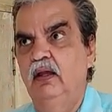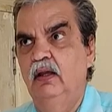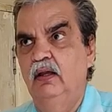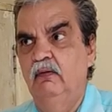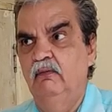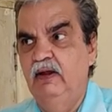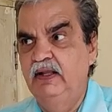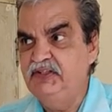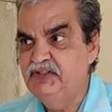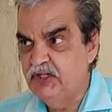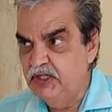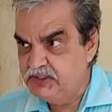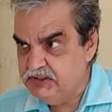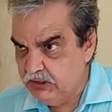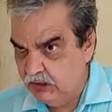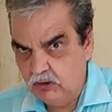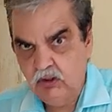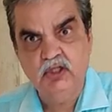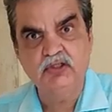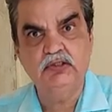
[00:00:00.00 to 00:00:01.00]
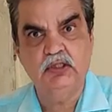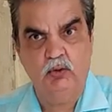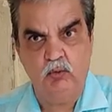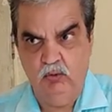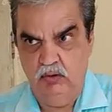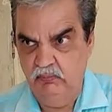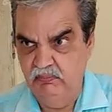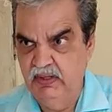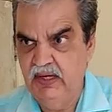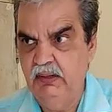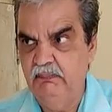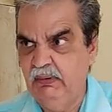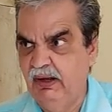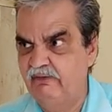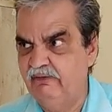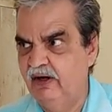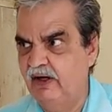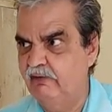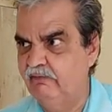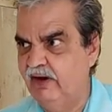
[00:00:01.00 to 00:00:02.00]
When just across the road, me and my
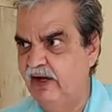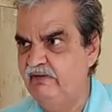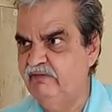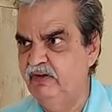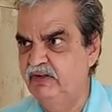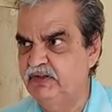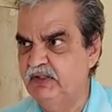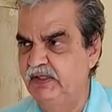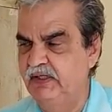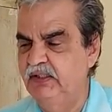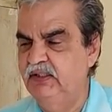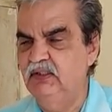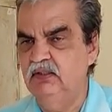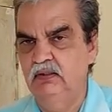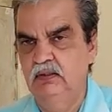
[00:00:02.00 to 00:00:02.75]
wife were sitting,